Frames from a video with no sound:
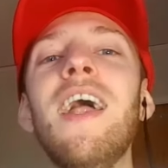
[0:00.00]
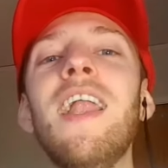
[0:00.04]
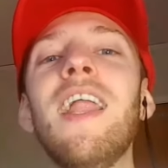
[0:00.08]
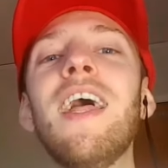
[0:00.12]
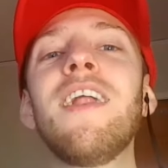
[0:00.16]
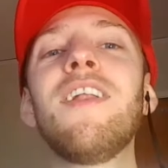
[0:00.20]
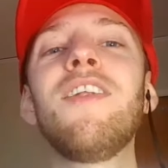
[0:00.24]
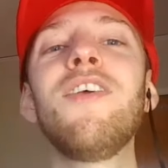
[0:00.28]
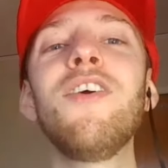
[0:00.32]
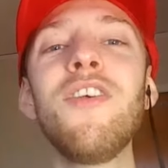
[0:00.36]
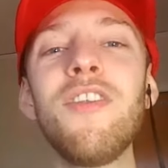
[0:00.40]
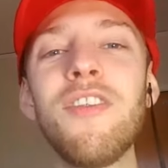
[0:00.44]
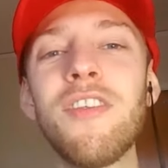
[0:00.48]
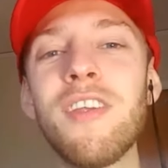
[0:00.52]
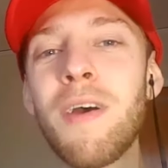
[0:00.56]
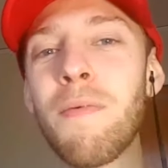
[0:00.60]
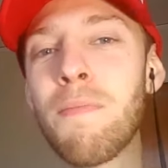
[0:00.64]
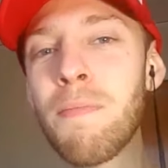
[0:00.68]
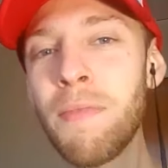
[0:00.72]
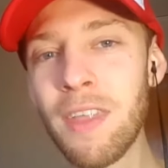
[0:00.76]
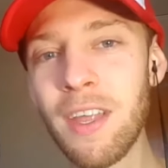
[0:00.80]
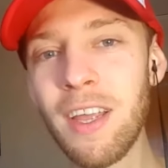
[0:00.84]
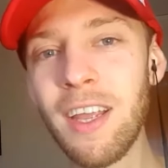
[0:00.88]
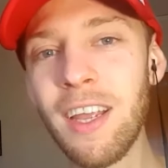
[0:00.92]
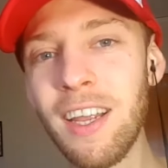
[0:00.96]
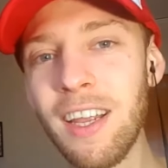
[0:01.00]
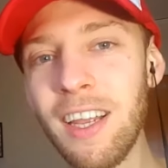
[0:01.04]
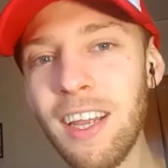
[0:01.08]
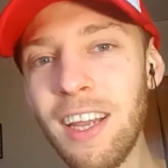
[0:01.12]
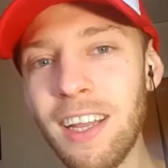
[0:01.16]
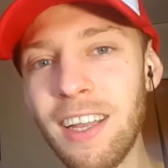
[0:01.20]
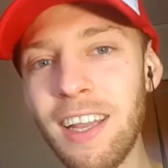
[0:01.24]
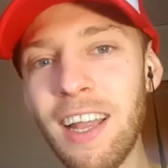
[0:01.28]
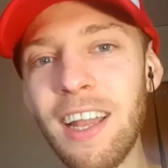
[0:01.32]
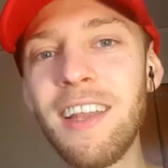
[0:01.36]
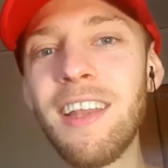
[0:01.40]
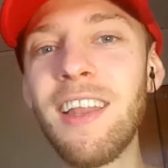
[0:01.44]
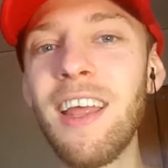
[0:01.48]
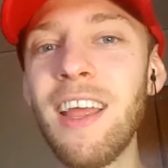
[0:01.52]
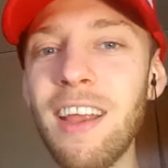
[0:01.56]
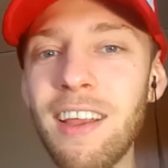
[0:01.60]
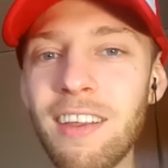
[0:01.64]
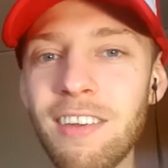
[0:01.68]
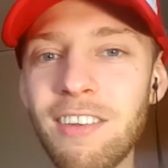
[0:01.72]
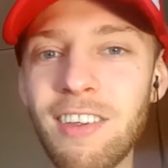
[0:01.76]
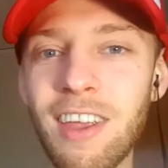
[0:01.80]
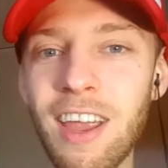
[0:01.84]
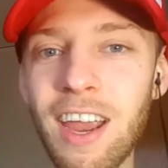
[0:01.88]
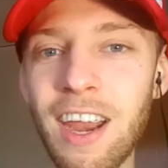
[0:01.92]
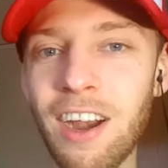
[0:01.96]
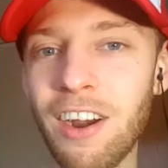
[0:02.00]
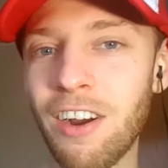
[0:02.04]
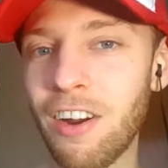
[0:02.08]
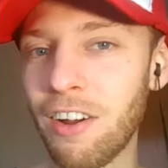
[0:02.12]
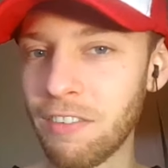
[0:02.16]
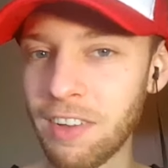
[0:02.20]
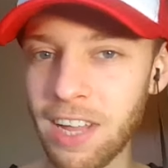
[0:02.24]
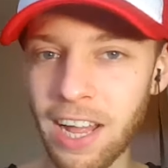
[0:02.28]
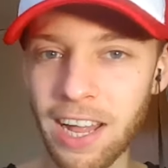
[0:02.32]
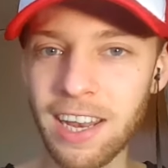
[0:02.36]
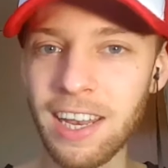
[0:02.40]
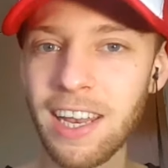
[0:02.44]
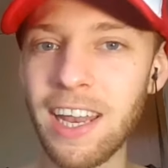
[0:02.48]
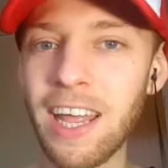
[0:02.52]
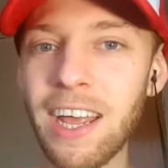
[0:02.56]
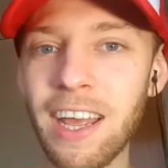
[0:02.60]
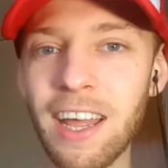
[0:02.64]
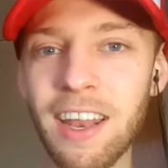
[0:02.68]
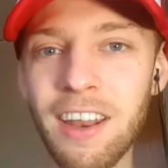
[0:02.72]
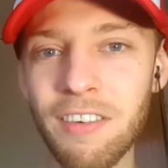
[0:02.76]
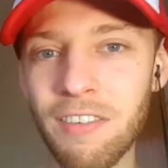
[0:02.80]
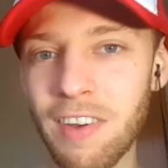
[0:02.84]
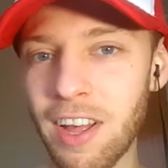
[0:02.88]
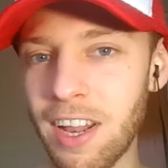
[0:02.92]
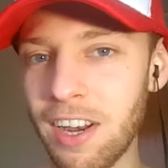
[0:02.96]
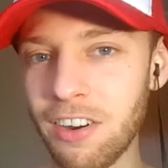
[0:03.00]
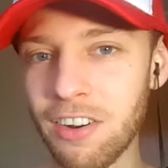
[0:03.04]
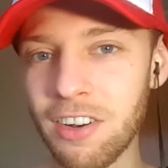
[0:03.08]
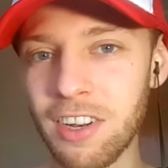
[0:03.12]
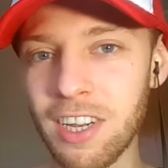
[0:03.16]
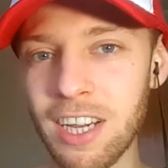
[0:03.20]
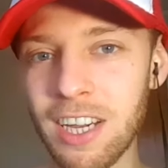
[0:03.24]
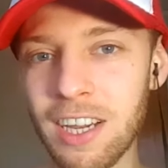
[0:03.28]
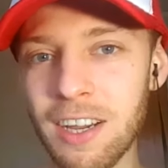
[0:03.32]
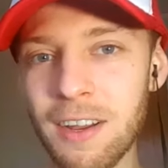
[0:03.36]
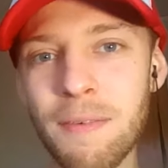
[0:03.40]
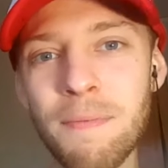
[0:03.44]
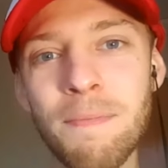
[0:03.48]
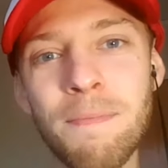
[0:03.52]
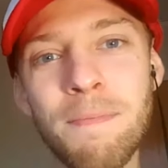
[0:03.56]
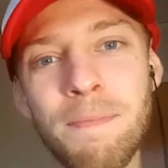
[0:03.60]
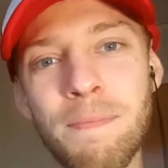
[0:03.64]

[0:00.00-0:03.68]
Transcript: Like, do something that takes care of that negative energy.